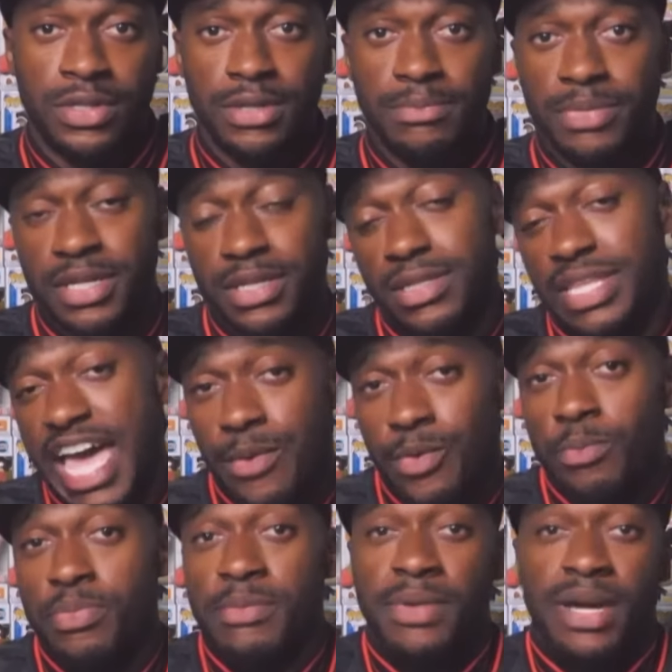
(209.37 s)
But that would
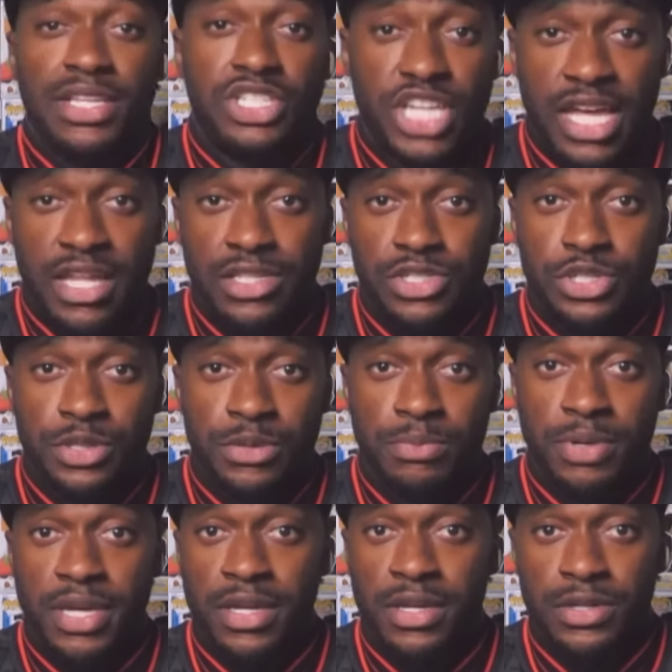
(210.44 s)
be my challenge to the
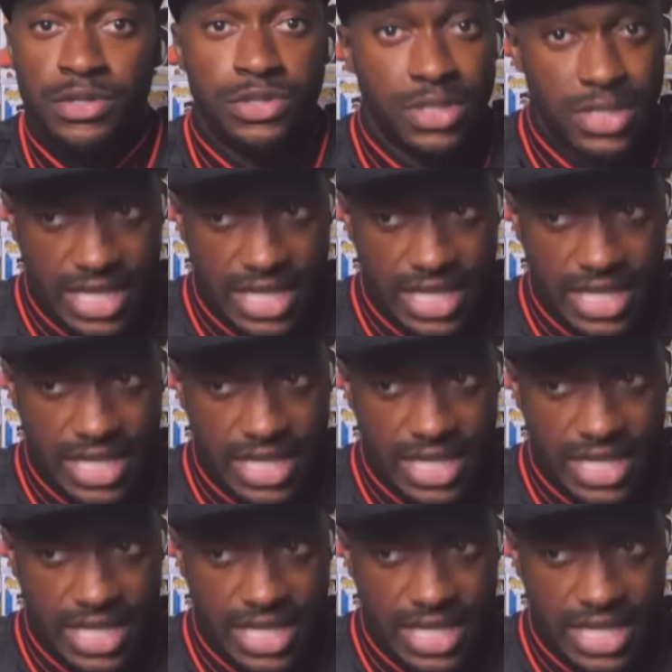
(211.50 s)
Bears.